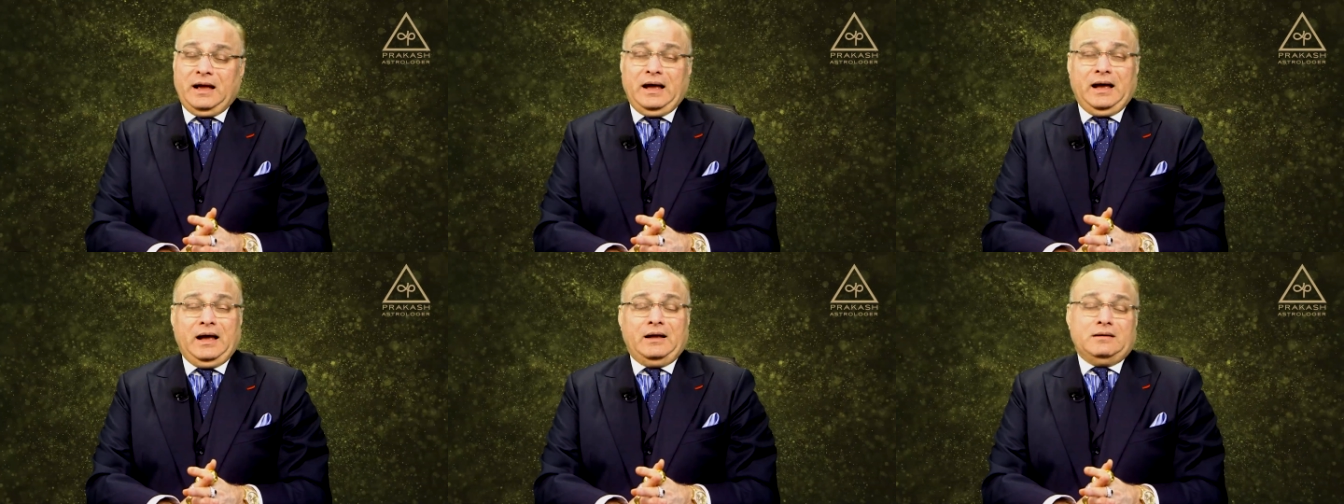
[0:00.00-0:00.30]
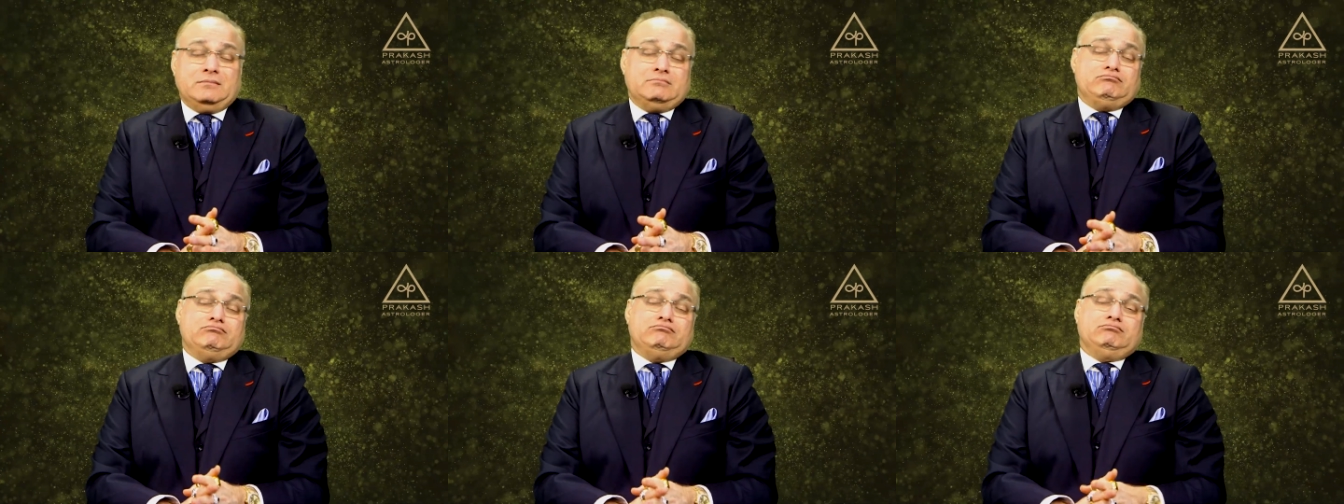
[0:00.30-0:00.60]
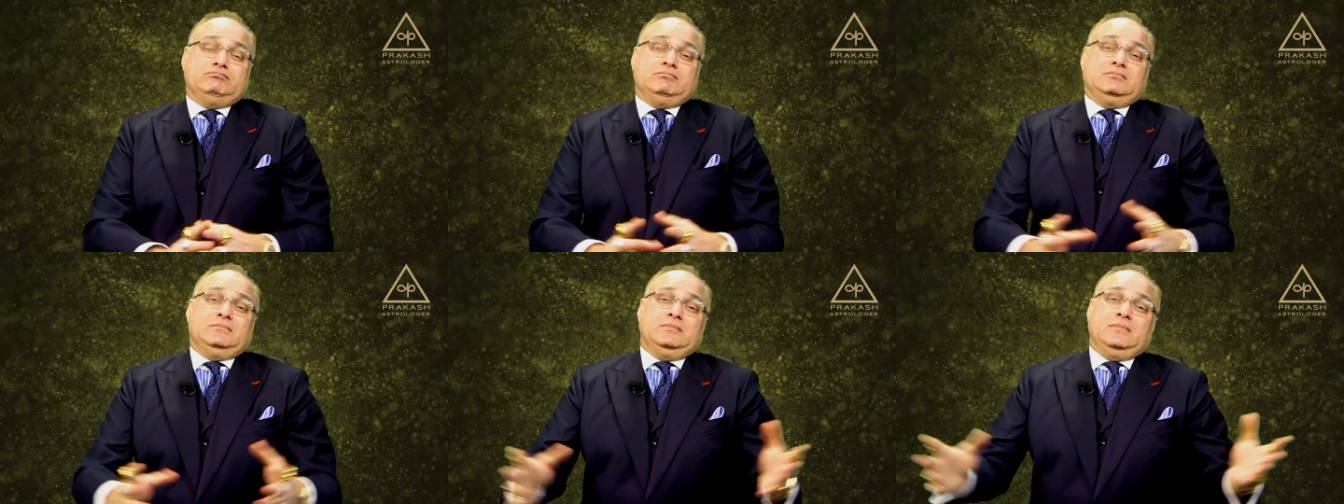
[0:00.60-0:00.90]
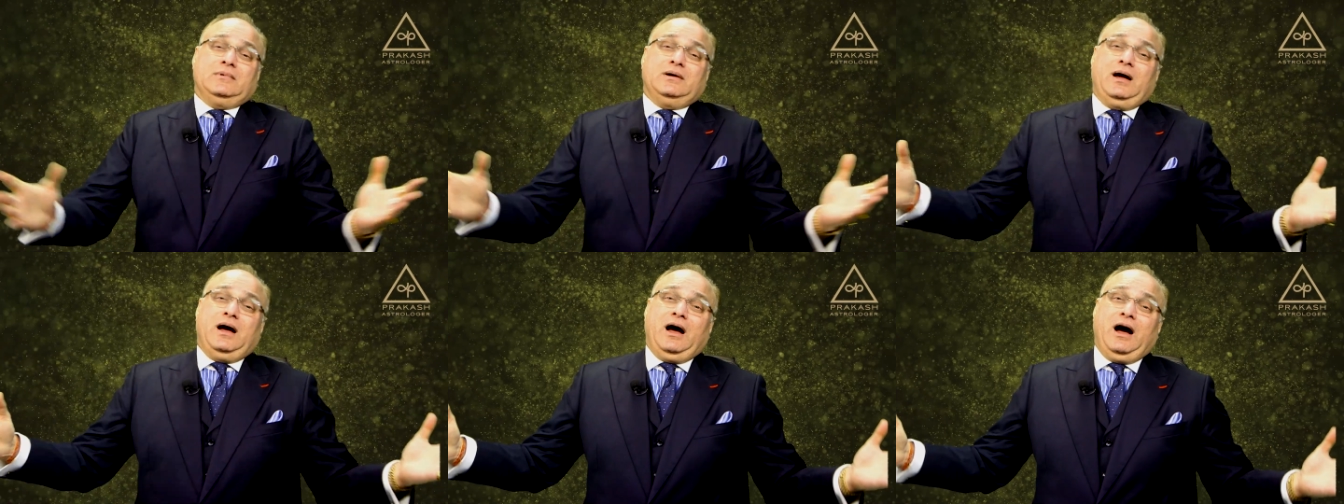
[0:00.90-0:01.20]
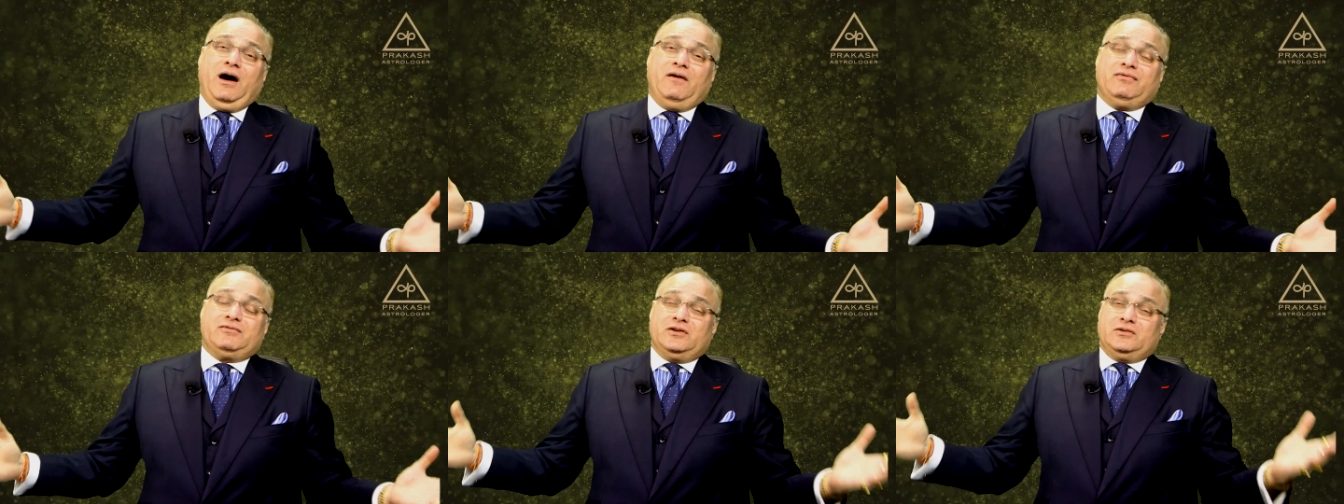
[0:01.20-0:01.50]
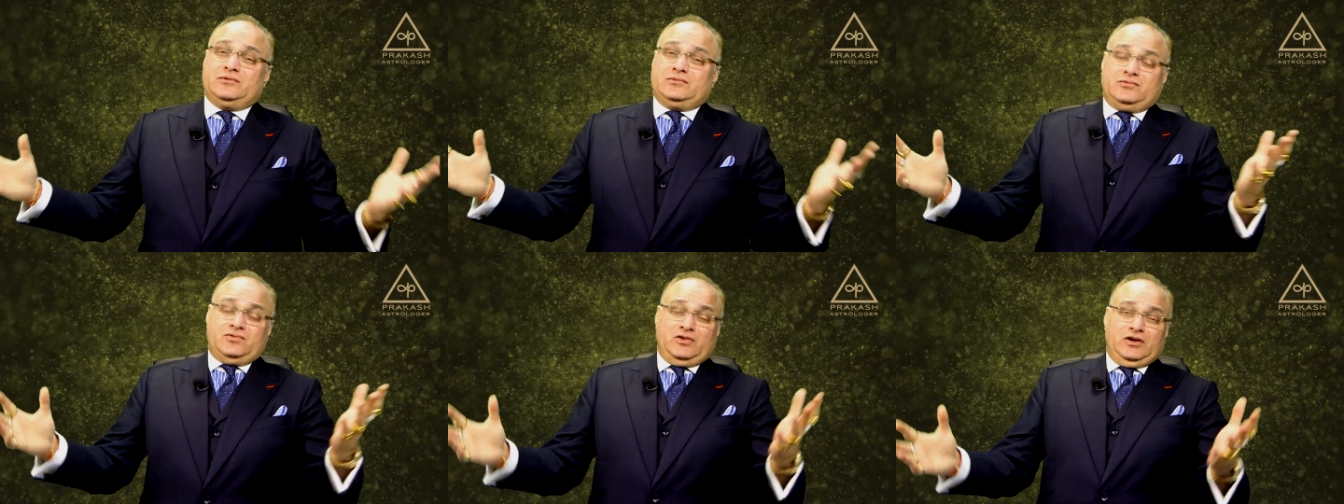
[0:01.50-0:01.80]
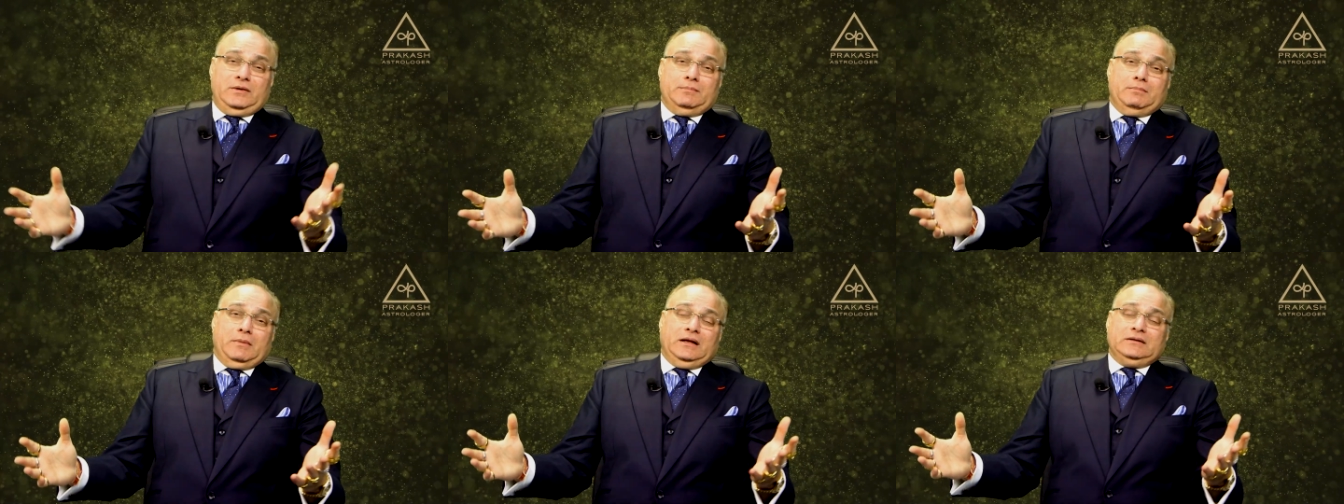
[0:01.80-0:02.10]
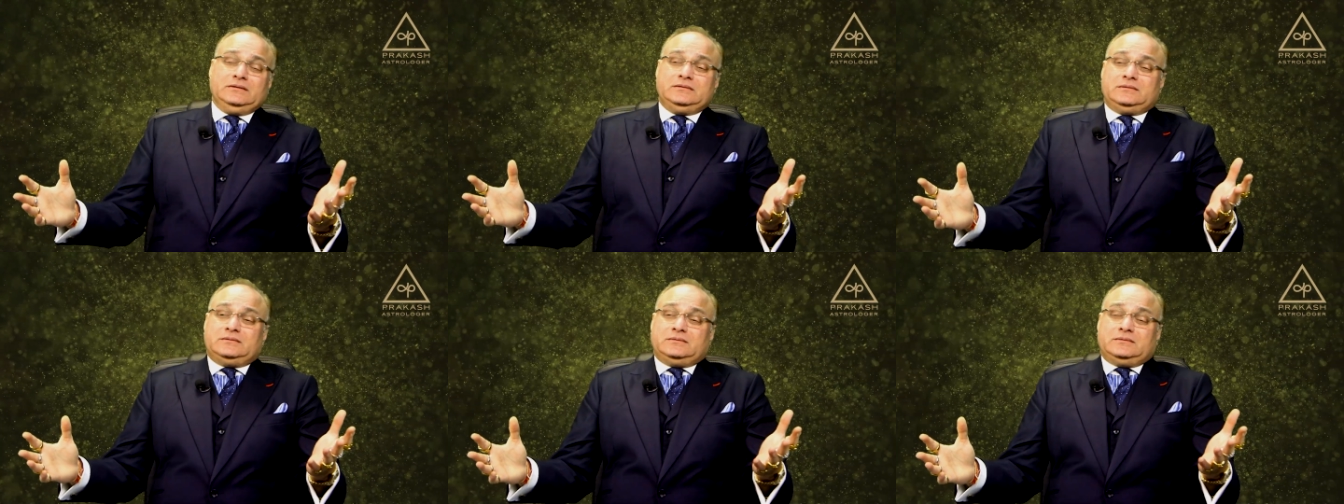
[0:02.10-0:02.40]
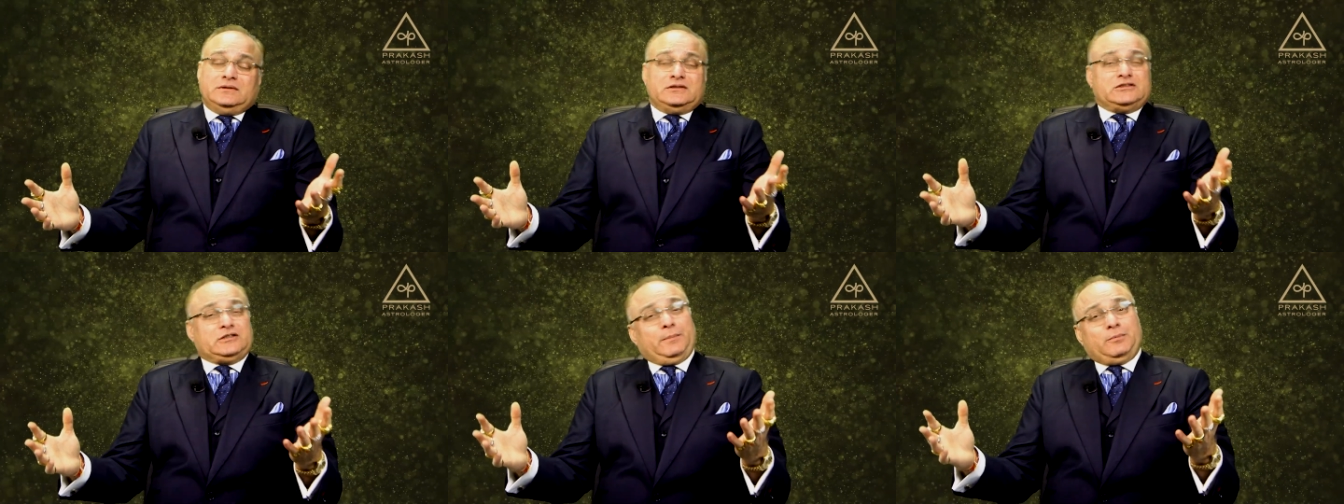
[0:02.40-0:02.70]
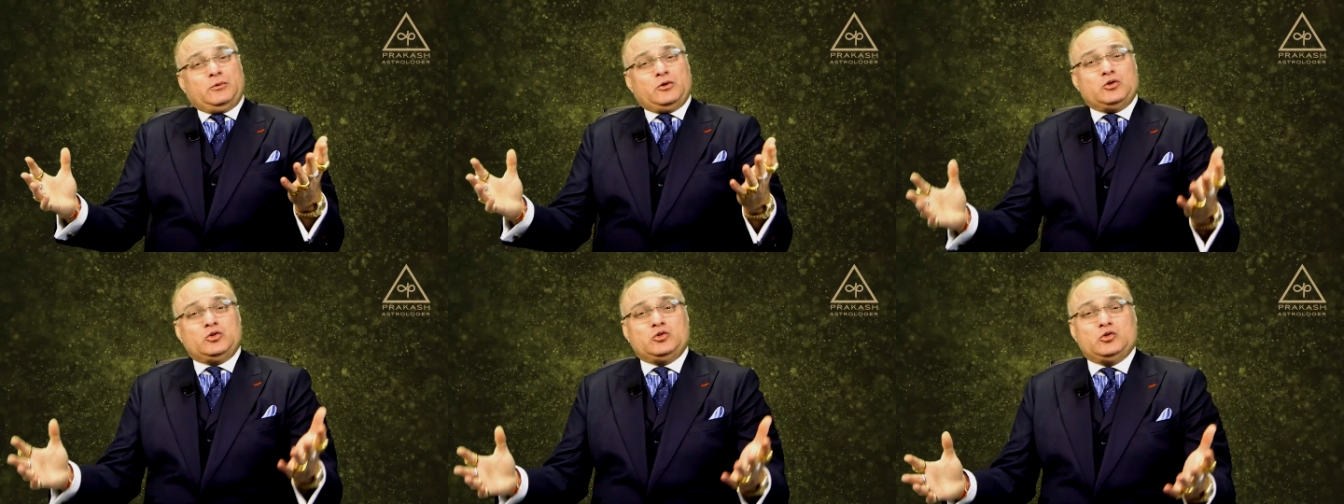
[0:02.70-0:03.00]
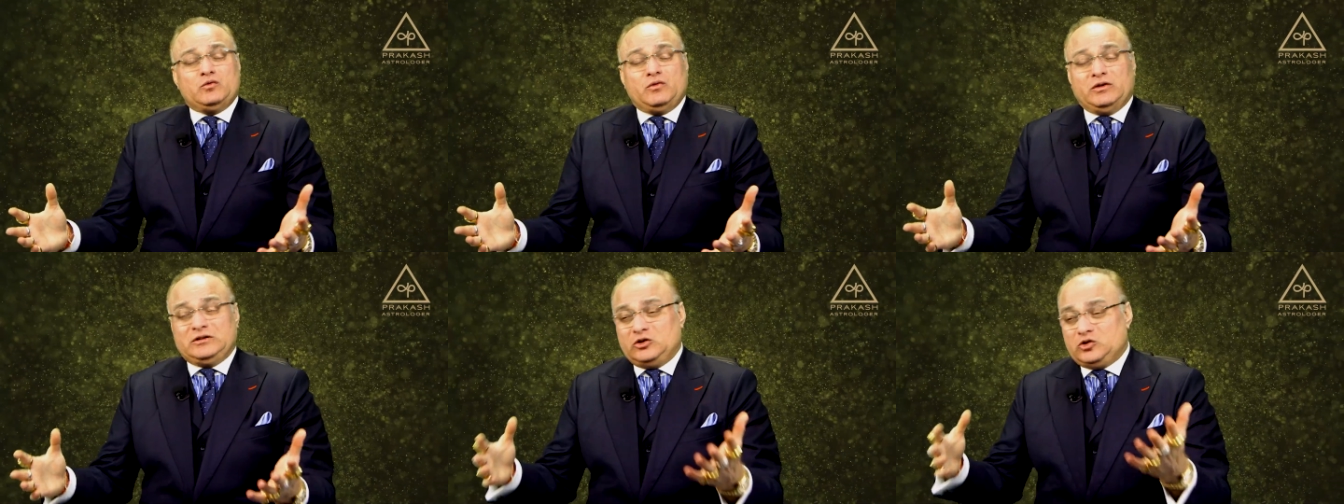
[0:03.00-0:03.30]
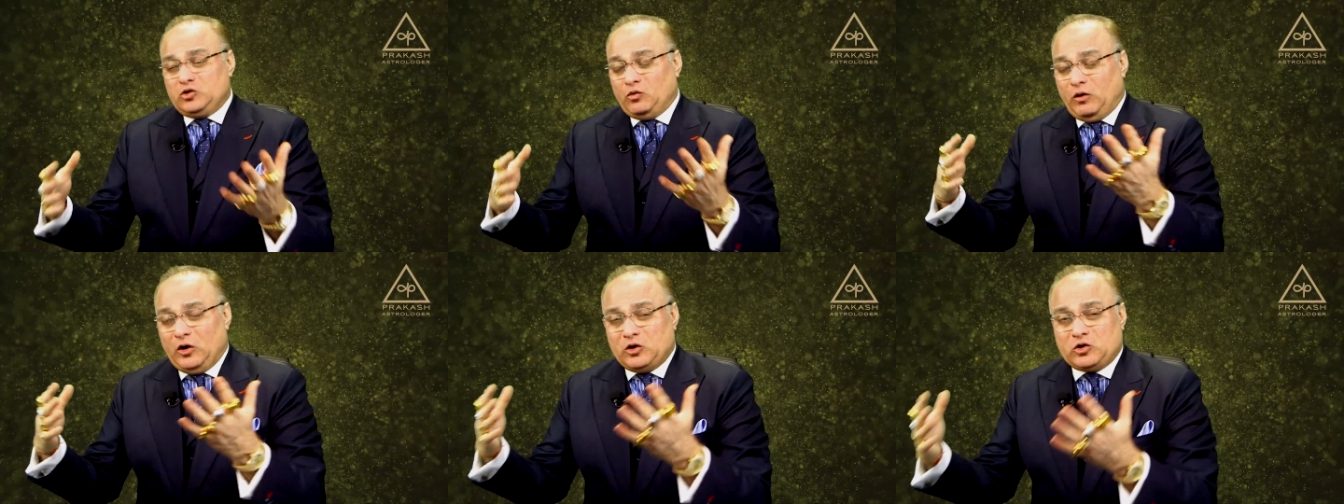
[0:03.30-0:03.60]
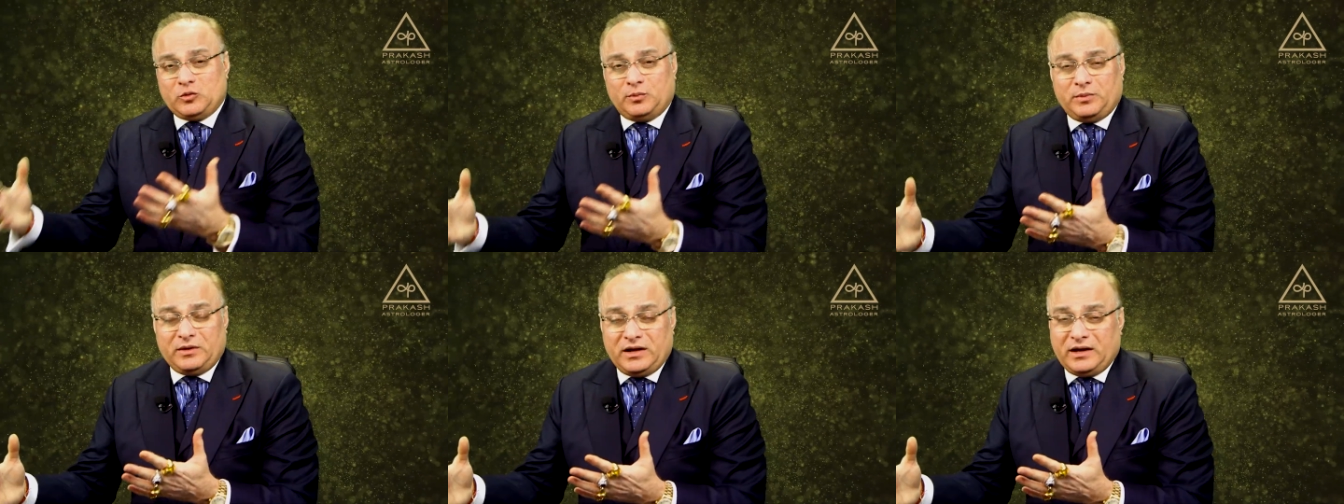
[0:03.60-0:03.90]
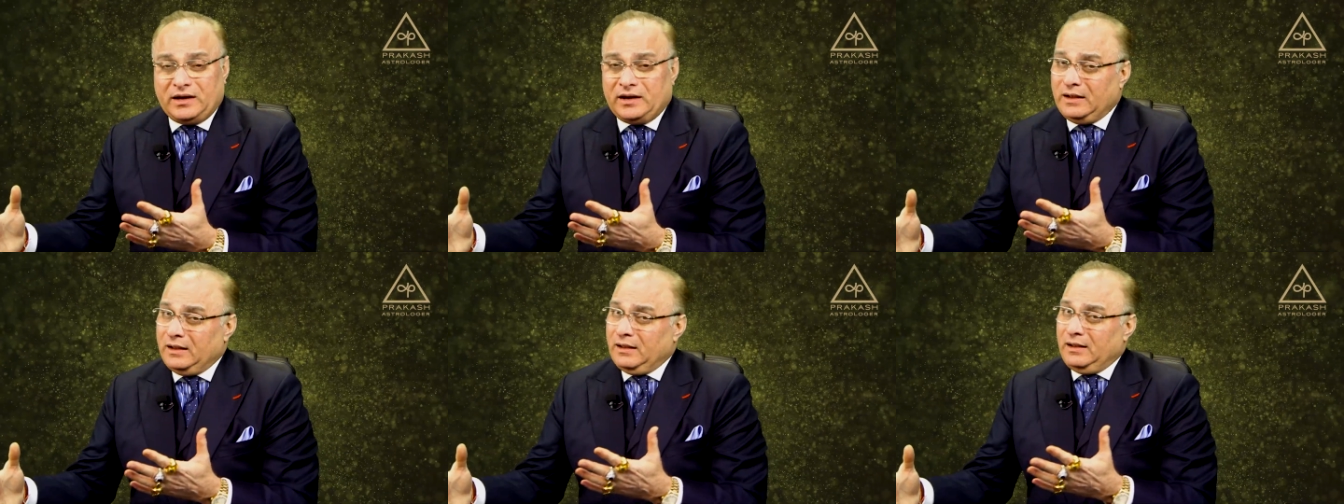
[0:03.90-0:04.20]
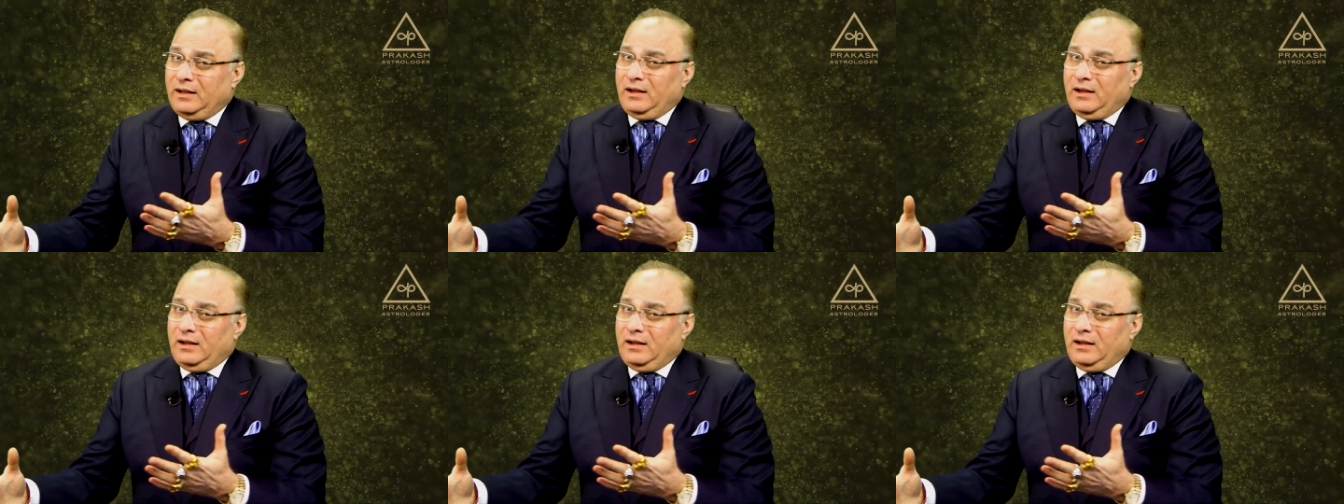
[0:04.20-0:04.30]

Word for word: And after three months, it's up to you whether you want to be a,